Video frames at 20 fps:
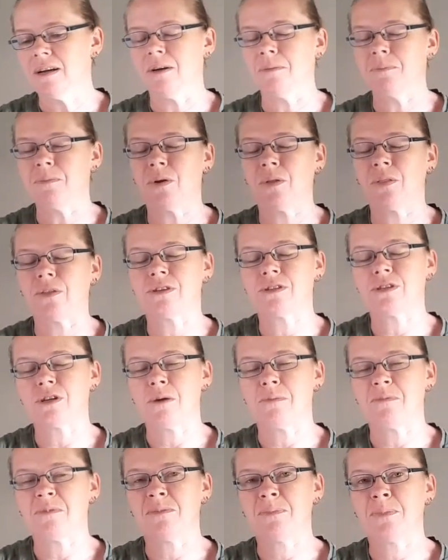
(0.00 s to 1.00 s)
I'm not the
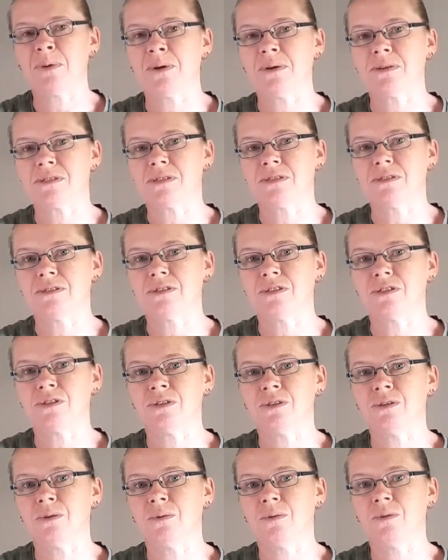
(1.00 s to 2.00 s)
type of person
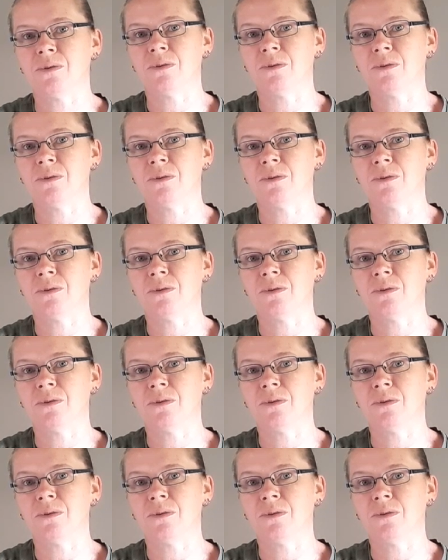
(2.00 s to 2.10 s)
to